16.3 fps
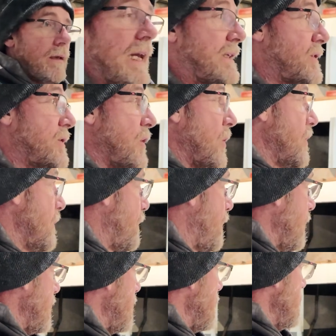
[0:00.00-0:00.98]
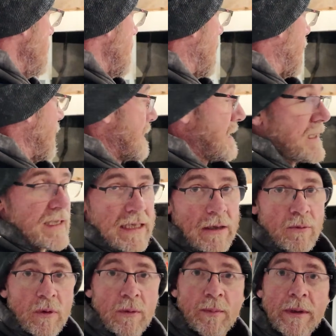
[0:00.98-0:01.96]
It's going to be, I'd
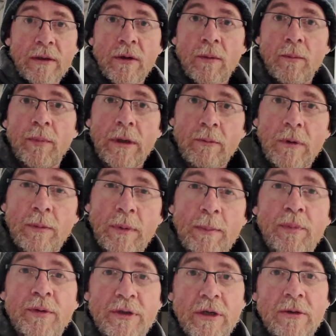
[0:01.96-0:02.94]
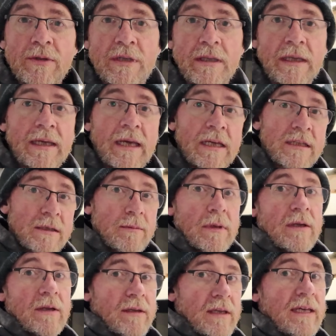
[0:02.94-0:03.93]
say we'll be producing the kits,
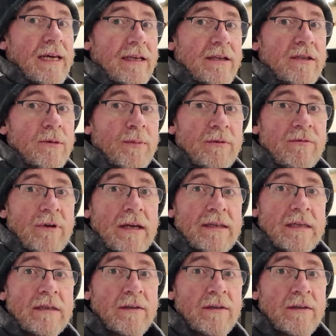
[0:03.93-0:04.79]
and the kits will be ready.